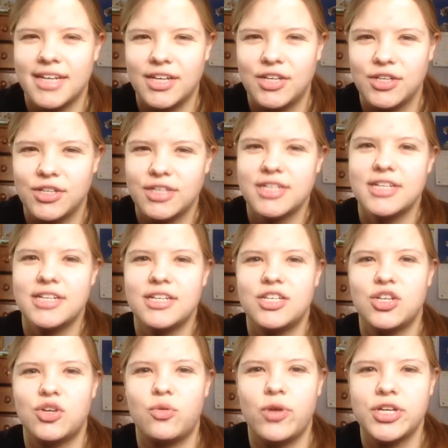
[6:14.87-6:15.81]
it good
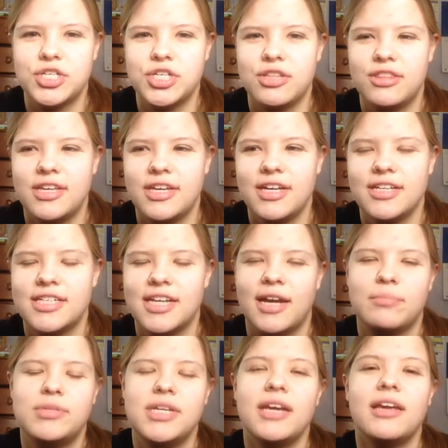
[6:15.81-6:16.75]
to question things?
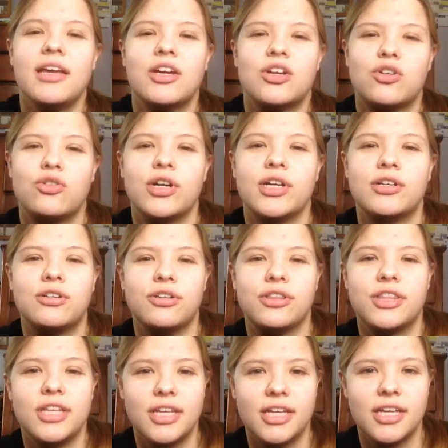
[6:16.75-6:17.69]
I'm taking a critical
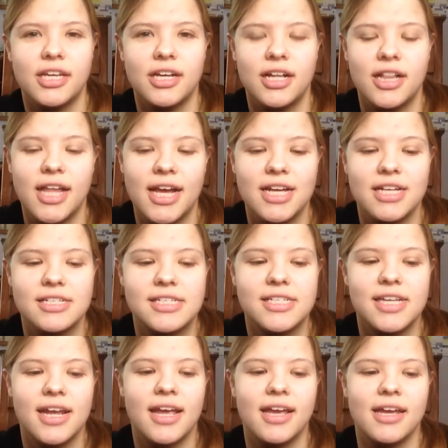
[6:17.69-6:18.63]
thinking class,
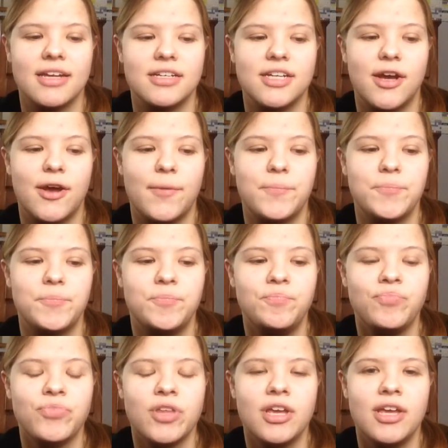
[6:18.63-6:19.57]
and
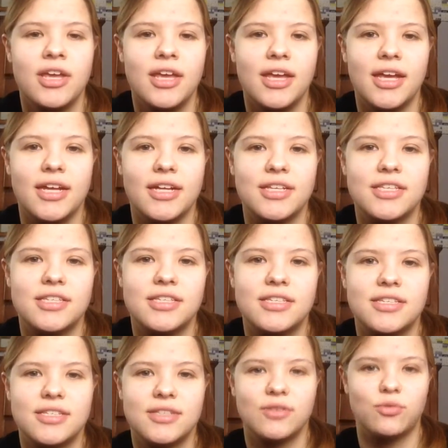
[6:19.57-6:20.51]

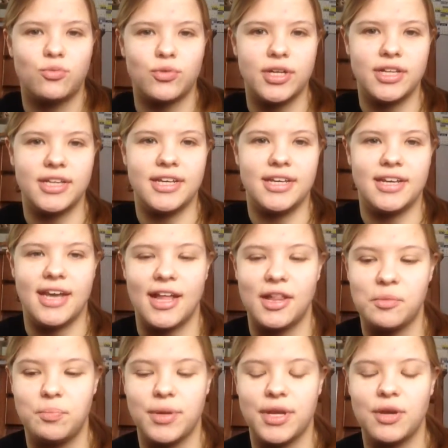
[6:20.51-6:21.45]
it's really
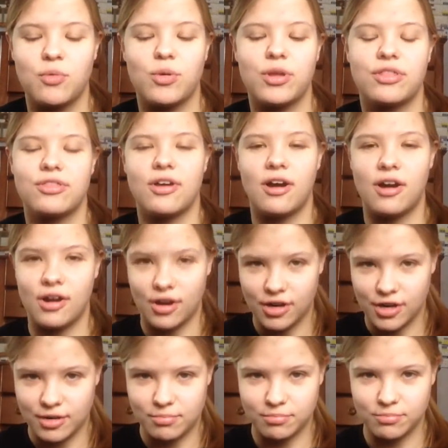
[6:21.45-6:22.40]
helping with
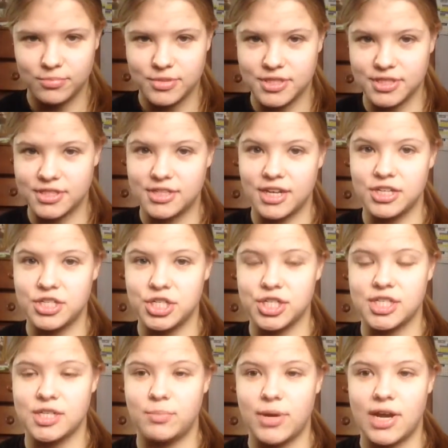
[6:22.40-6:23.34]
our
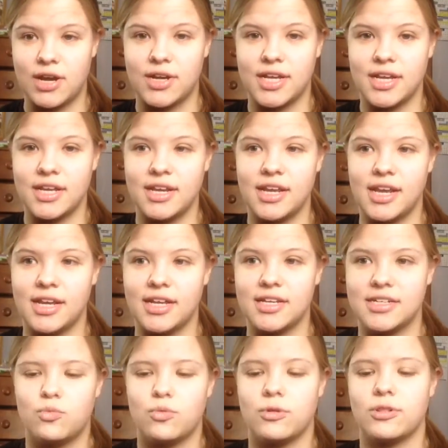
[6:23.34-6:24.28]
discussions about it,
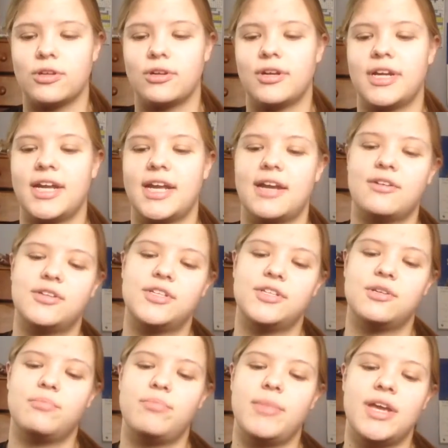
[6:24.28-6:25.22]
and we're learning how
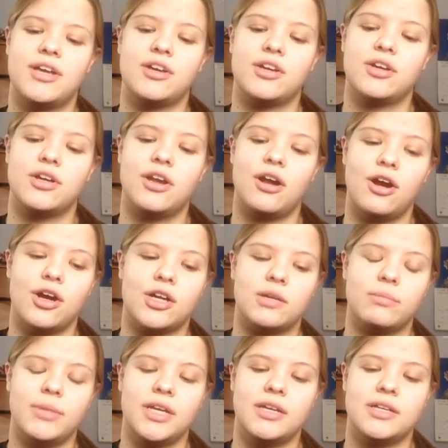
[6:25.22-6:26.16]
to make a good
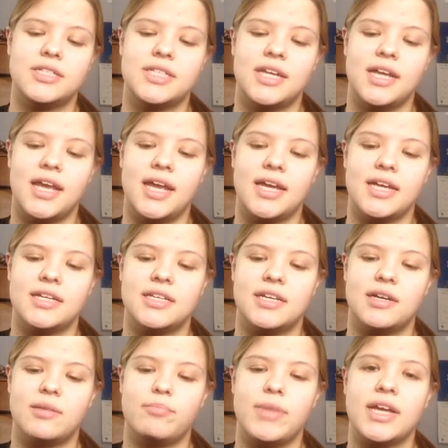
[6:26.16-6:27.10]
argument and
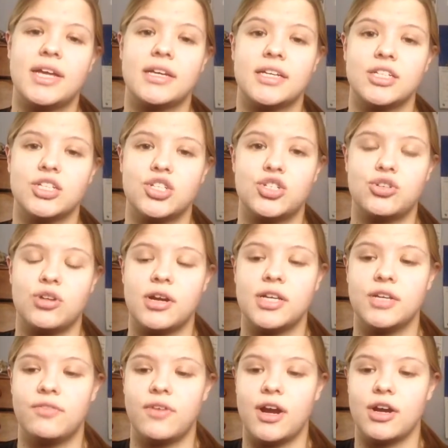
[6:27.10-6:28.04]
make a
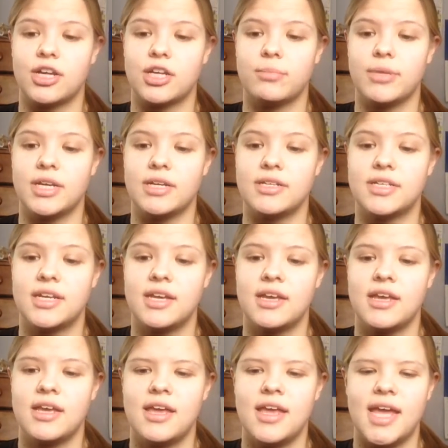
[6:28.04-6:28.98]
constructive argument
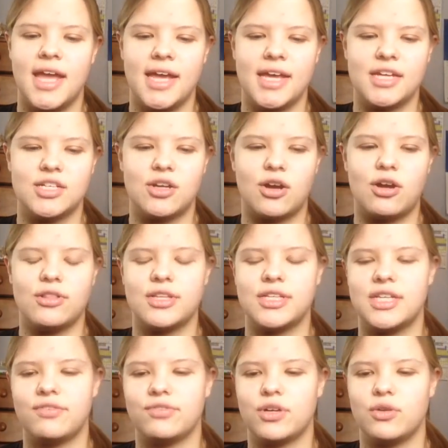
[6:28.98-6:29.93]
and all the
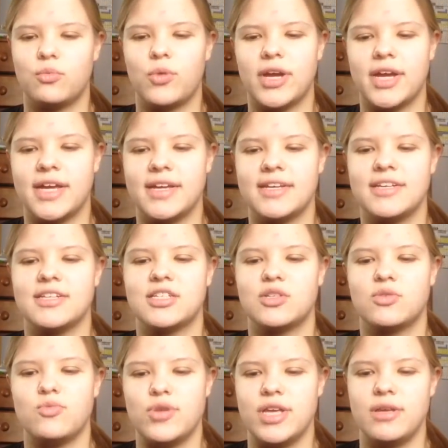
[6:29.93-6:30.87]
different ways
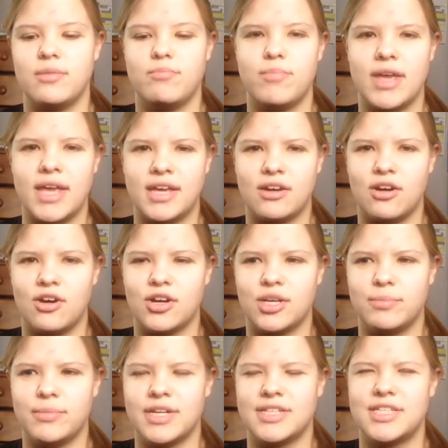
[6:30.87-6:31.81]
we make
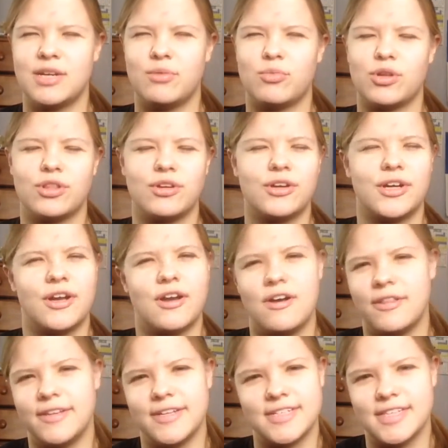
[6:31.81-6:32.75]
arguments, and we're learning
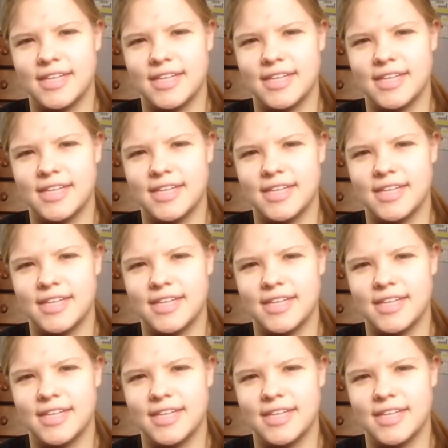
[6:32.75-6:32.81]
all these